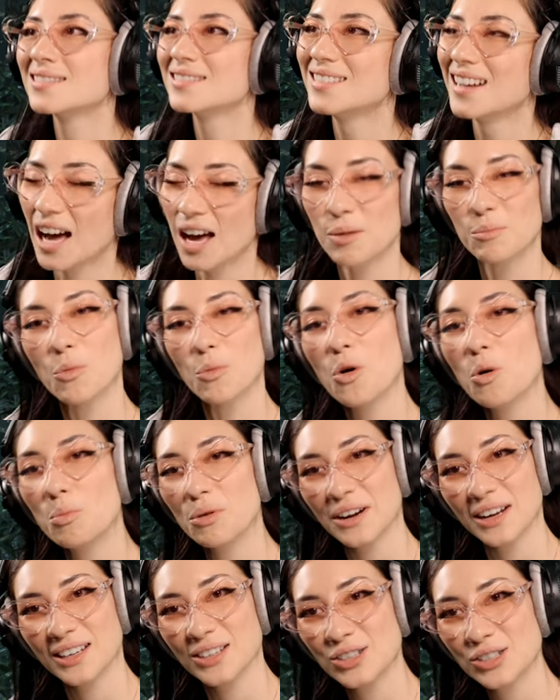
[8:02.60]
I'm more
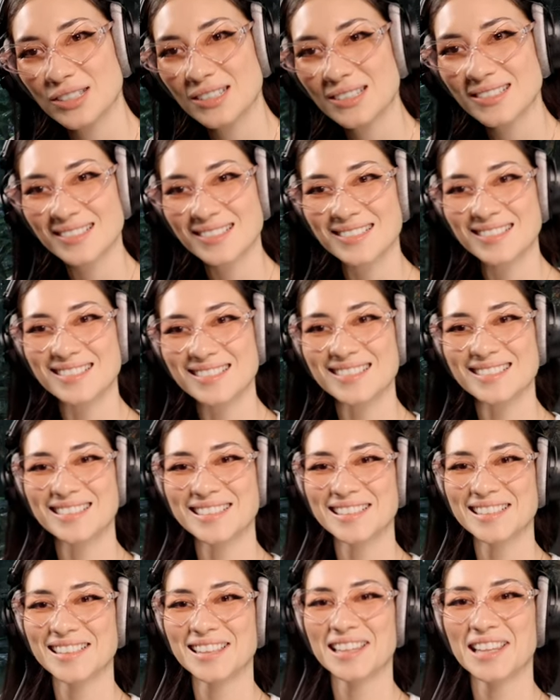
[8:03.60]
British.
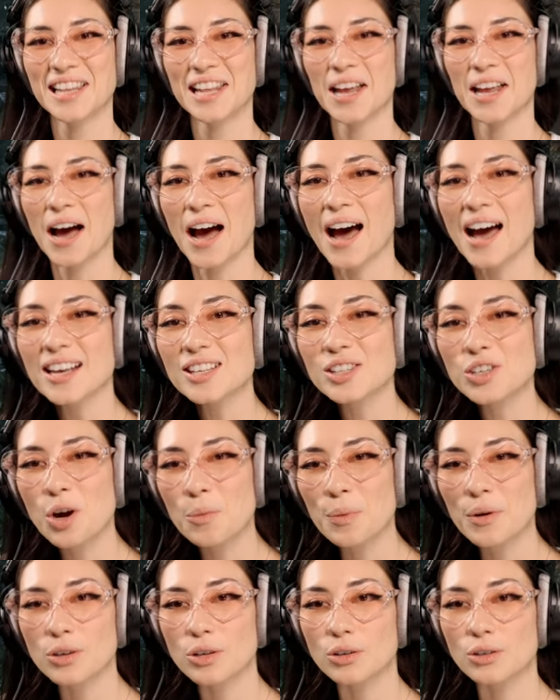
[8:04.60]
Hi,
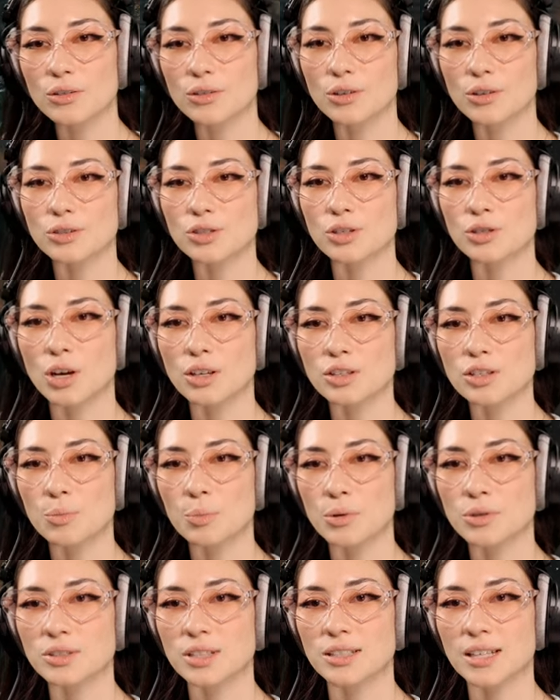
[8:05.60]
Scorpio, you're, you're not
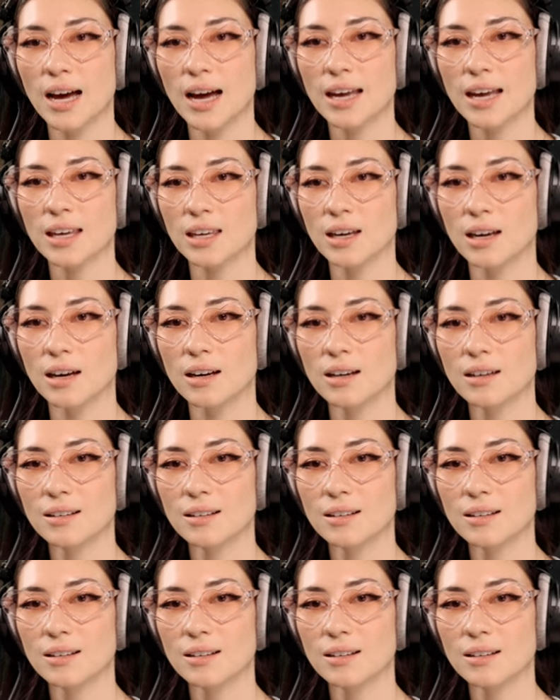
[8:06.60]
supposed to die here.